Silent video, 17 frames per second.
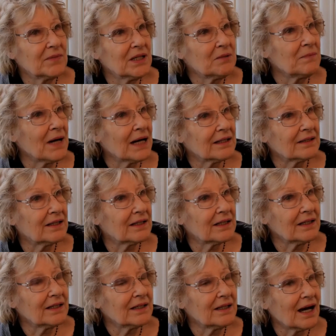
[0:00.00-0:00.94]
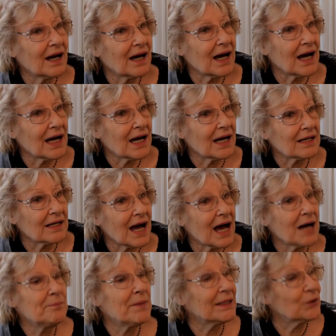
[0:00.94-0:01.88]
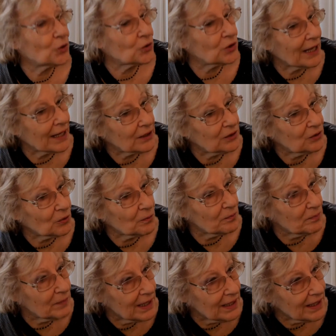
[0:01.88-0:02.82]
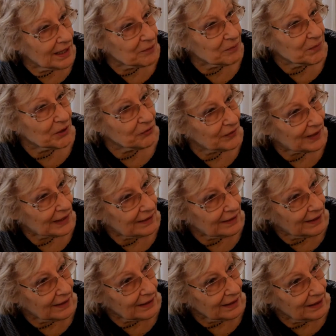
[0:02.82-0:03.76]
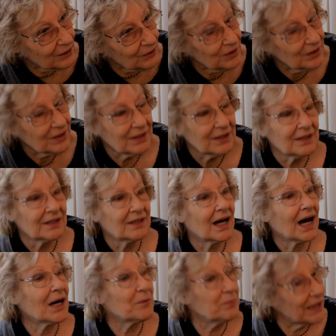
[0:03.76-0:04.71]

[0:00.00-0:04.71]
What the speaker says: Mia madre ha abbandonato me e mio fratello a